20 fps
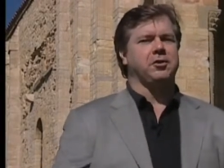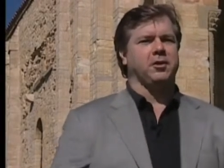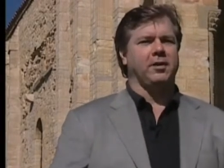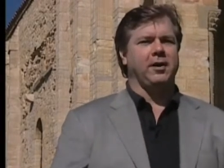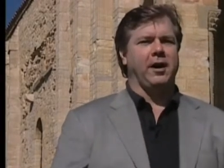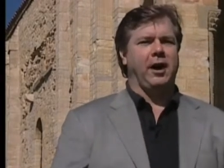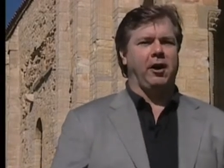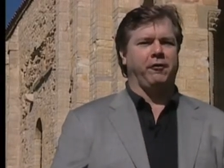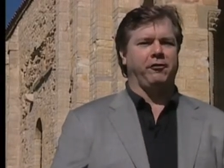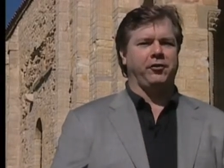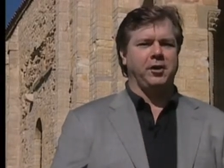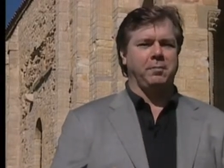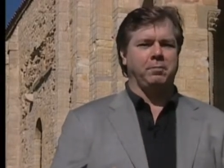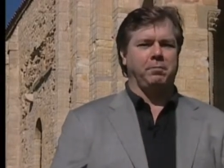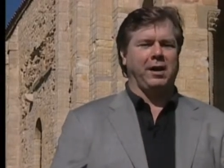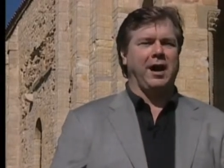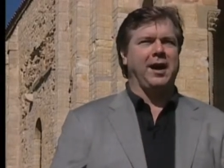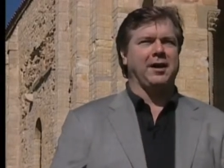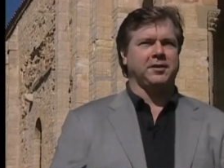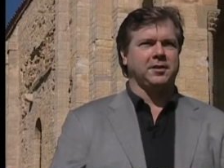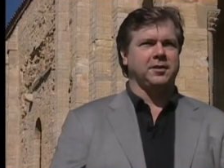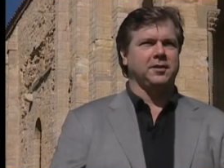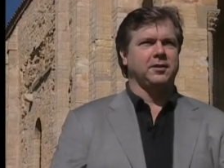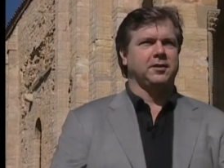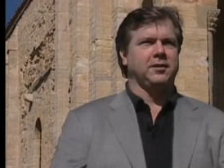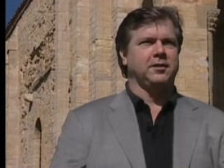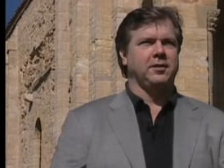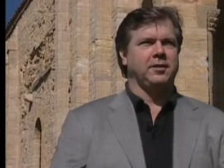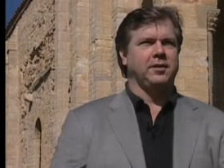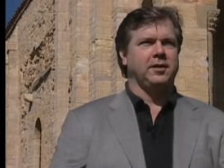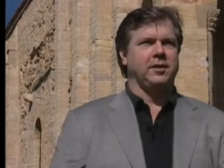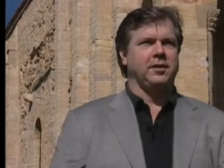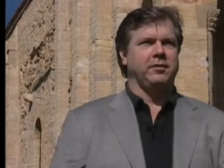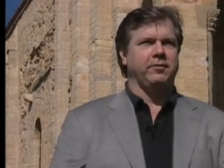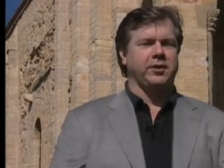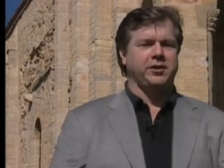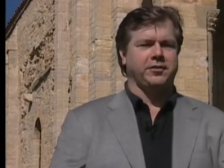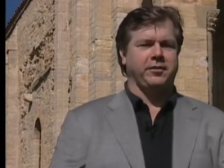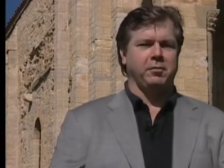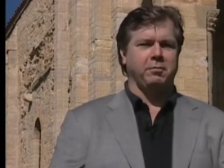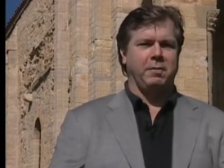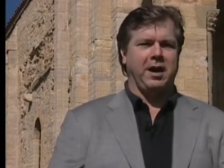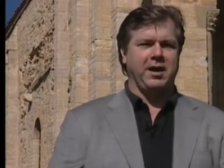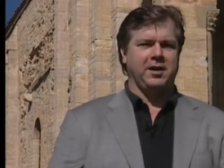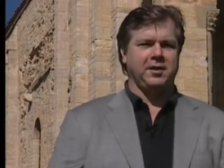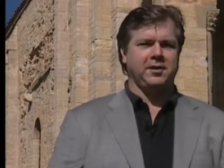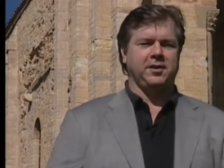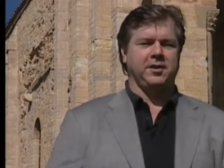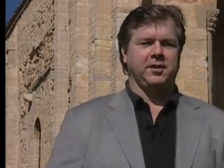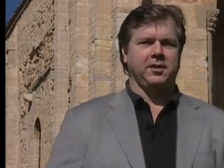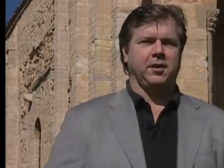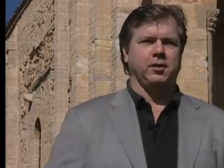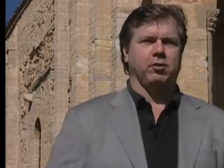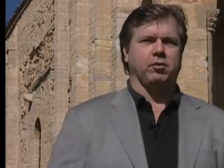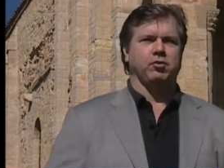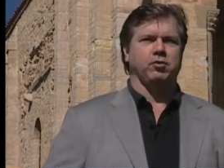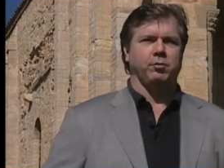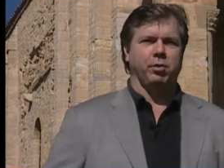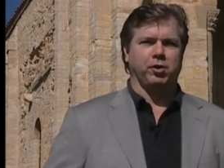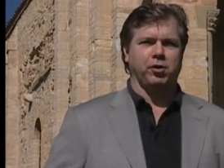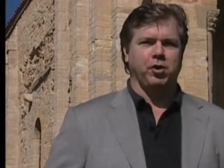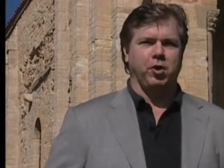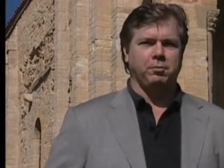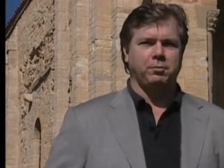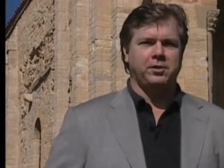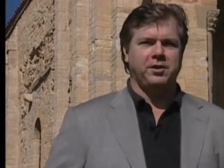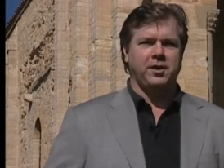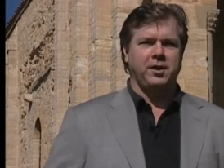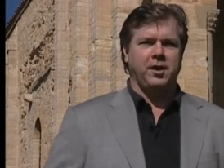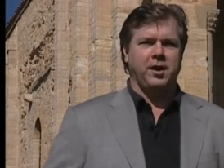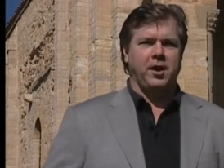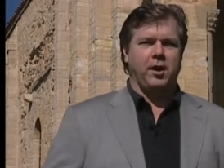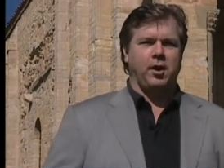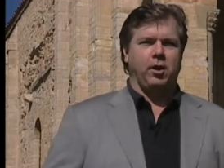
we sometimes have to exaggerate like crazy so the